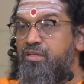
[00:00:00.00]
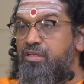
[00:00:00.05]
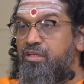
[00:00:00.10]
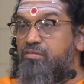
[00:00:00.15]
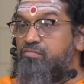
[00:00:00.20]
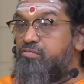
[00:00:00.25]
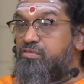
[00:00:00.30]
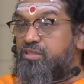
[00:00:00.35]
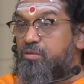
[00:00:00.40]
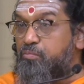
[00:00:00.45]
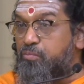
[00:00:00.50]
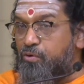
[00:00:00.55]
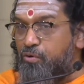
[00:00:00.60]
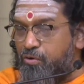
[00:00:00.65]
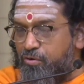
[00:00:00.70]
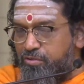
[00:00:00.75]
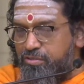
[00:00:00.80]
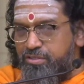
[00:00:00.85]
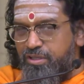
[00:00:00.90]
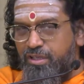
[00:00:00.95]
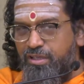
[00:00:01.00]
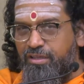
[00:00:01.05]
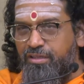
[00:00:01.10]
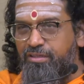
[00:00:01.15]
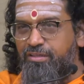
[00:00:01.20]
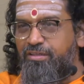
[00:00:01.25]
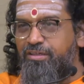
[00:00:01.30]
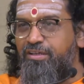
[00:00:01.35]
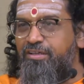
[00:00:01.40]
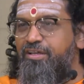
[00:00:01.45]
If
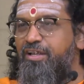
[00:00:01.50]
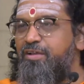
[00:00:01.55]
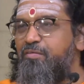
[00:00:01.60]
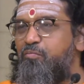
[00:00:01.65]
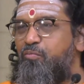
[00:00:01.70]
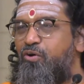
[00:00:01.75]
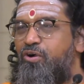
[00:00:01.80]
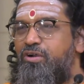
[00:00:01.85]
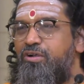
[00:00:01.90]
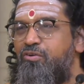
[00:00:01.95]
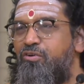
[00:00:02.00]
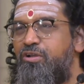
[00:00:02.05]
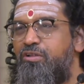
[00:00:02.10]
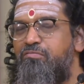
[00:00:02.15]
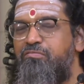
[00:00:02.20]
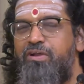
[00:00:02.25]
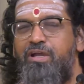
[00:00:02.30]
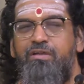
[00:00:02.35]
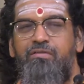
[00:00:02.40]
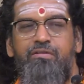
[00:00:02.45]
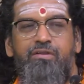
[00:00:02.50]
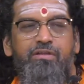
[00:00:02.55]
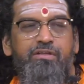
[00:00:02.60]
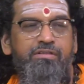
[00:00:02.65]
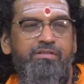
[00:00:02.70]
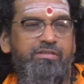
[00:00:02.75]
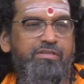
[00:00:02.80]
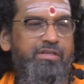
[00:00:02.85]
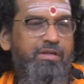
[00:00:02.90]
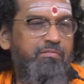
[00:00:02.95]
supposing it had more
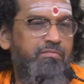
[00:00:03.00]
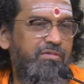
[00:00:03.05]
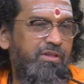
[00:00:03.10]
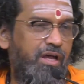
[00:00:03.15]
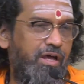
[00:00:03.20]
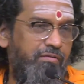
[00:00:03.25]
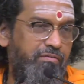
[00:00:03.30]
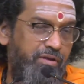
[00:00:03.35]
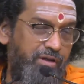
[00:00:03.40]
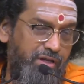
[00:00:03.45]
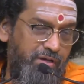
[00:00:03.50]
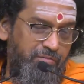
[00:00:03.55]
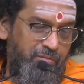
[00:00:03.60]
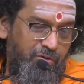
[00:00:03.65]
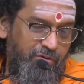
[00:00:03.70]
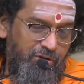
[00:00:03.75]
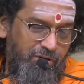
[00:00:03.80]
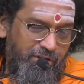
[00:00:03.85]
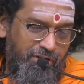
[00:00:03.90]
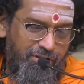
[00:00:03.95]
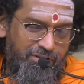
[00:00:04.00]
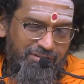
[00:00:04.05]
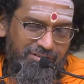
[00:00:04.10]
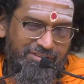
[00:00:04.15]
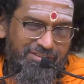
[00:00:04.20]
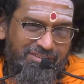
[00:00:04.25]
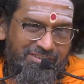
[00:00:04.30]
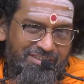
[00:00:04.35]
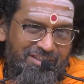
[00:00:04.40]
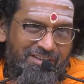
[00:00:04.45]
modified, same dal will come out,
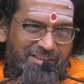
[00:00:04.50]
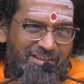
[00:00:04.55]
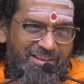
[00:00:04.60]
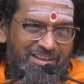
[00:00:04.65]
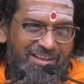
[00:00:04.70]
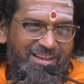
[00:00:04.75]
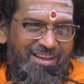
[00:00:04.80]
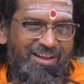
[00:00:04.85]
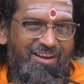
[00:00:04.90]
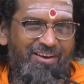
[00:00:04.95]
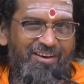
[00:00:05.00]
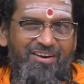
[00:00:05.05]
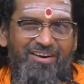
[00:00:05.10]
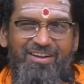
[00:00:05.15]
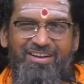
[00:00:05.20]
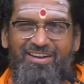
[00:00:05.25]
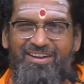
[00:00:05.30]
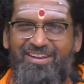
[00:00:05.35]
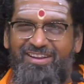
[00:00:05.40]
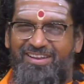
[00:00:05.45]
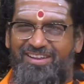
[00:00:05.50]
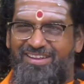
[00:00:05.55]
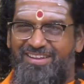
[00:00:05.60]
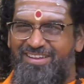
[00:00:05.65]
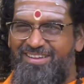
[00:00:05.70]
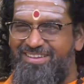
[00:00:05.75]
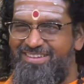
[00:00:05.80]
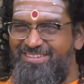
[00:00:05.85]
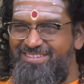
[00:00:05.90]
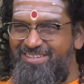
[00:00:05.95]
or
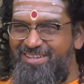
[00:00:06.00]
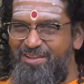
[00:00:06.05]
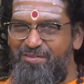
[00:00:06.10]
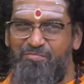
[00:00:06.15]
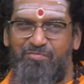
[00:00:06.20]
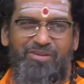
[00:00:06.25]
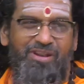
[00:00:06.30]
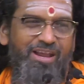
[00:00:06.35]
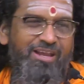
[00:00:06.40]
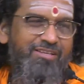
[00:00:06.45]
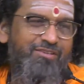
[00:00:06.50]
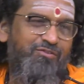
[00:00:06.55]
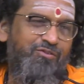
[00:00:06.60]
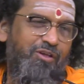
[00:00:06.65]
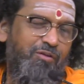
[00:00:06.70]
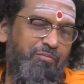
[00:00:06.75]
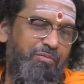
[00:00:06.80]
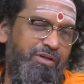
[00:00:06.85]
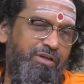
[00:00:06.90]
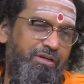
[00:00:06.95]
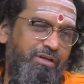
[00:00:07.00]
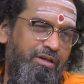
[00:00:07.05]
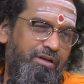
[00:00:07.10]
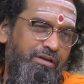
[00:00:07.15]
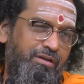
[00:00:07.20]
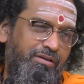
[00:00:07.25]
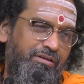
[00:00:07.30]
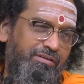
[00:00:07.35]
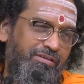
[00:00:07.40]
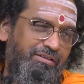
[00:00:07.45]
same rice will be here.
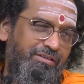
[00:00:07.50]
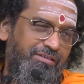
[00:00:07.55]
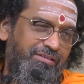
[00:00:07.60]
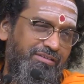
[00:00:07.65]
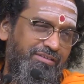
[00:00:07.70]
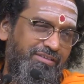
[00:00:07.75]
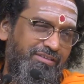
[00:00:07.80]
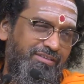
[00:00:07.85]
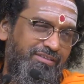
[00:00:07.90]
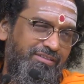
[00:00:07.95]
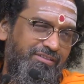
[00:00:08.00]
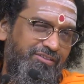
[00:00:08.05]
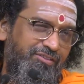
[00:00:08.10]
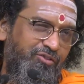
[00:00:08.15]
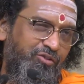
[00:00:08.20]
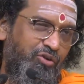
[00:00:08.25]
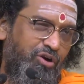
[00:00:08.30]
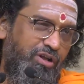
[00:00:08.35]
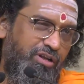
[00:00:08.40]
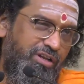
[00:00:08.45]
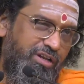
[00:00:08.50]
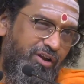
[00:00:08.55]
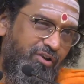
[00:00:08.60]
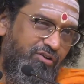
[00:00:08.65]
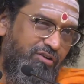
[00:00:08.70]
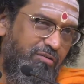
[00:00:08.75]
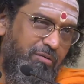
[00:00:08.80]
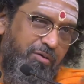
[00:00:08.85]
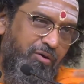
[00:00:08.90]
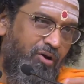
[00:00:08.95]
So all
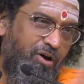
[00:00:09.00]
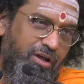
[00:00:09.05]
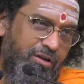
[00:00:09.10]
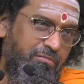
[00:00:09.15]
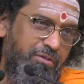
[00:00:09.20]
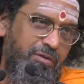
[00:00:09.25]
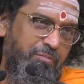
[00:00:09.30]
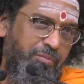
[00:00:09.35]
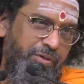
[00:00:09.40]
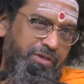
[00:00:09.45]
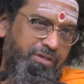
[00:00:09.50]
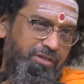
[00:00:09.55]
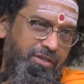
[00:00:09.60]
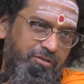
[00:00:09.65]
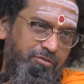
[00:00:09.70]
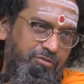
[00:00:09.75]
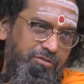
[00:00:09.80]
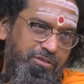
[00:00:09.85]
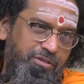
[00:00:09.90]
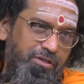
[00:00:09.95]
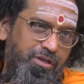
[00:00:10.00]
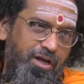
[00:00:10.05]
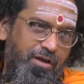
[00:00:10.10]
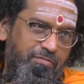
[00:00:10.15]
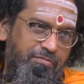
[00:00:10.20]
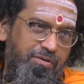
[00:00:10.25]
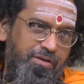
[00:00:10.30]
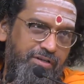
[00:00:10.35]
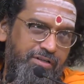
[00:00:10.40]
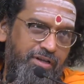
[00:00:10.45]
around really horrible picture to see
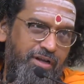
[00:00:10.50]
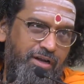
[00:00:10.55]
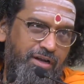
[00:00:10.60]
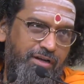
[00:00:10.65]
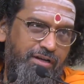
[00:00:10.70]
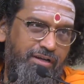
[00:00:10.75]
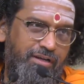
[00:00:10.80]
after that.